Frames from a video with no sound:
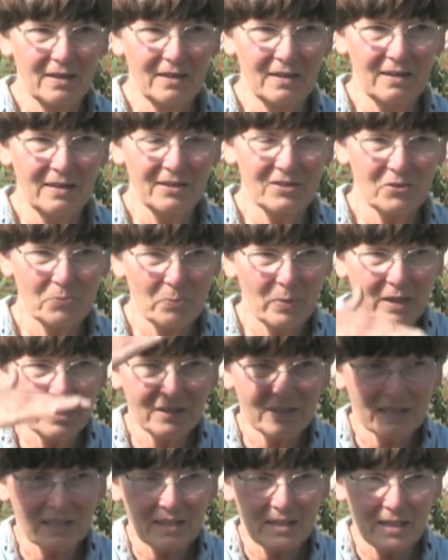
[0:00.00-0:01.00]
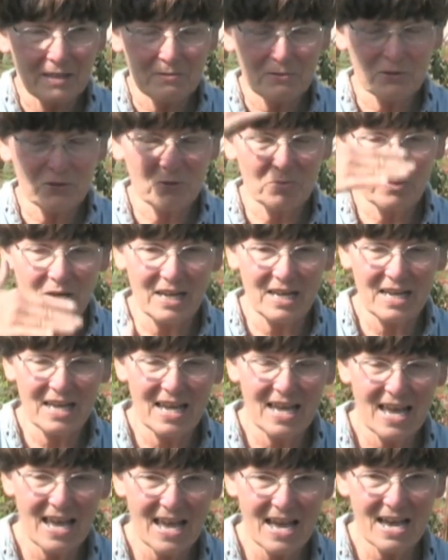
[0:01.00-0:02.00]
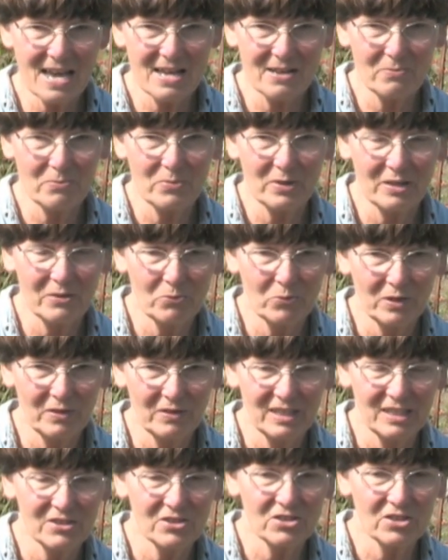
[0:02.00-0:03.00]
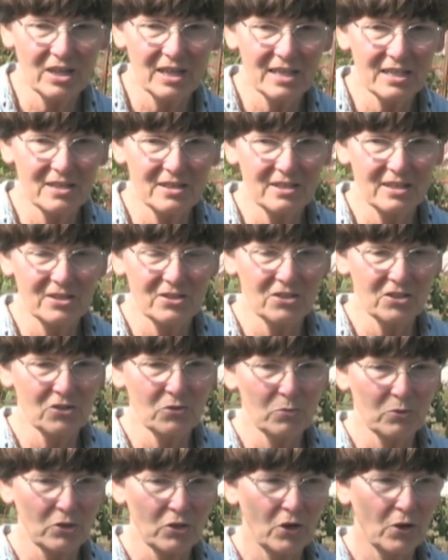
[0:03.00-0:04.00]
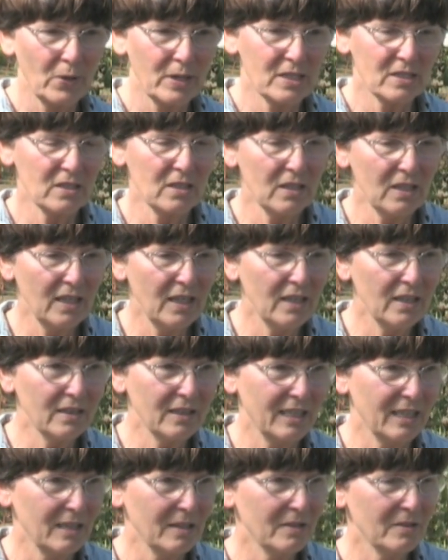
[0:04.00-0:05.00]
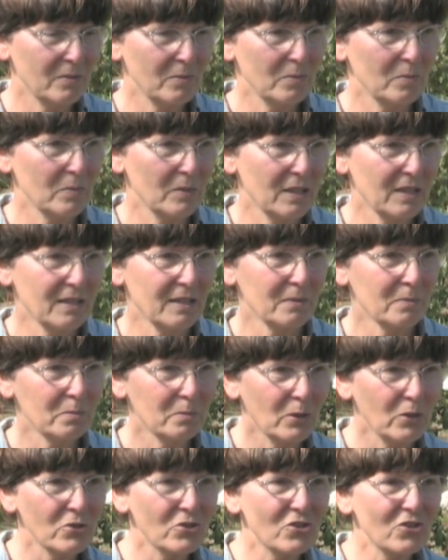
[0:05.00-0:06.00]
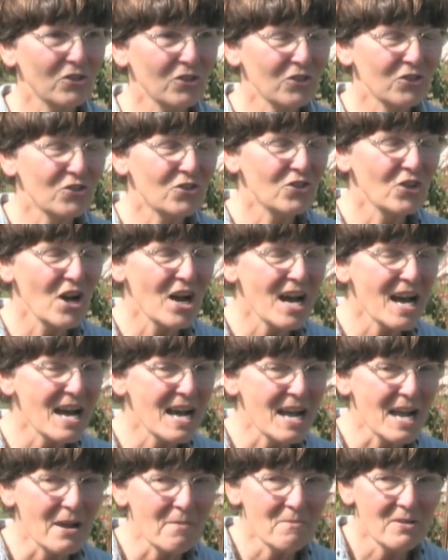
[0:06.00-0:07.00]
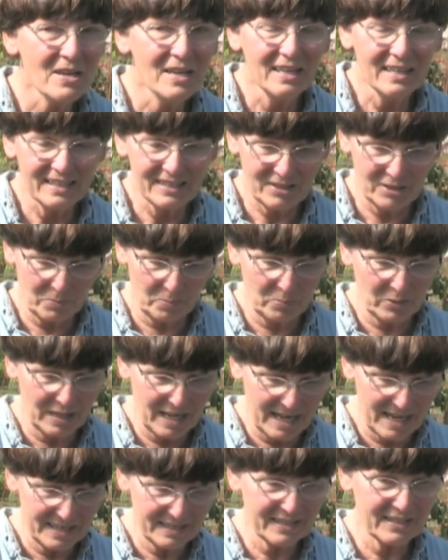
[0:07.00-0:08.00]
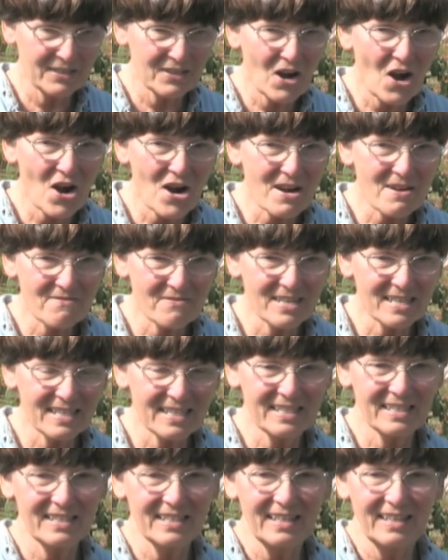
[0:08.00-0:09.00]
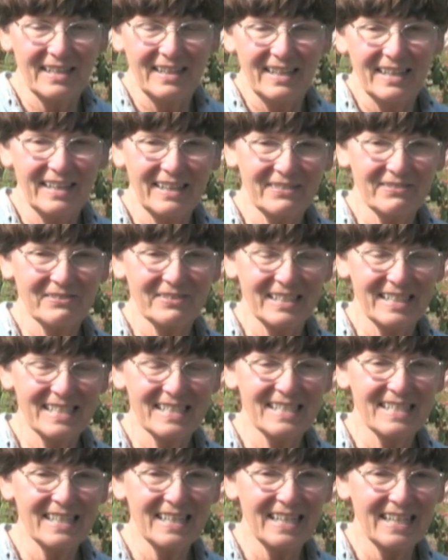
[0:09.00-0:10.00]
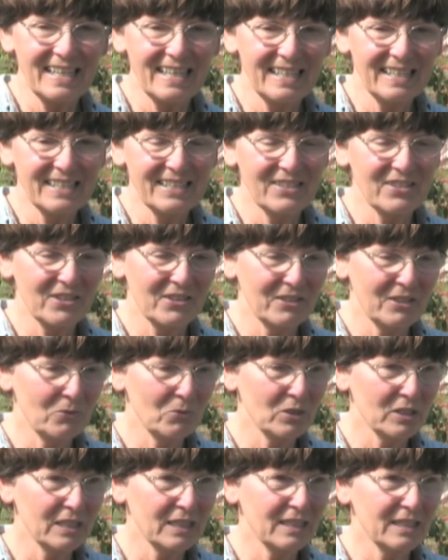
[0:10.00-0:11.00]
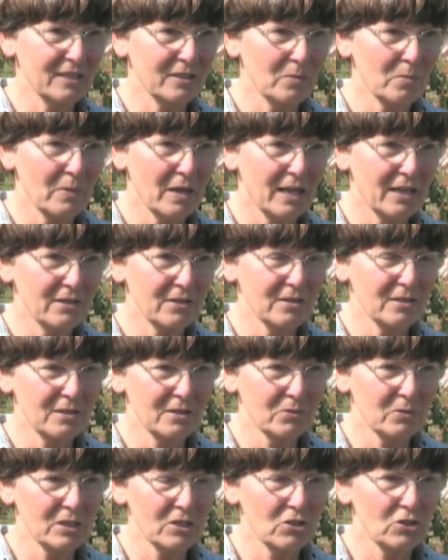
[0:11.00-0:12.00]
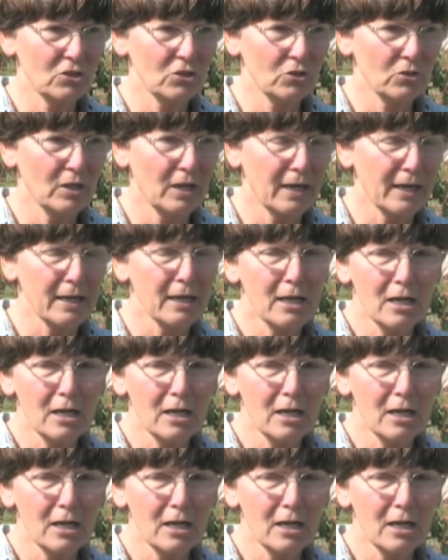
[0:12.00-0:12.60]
It barely covers my head, but we decided that since we're always kneeling most of the time to plant and harvest and reseed, so it really didn't matter that it wasn't too high.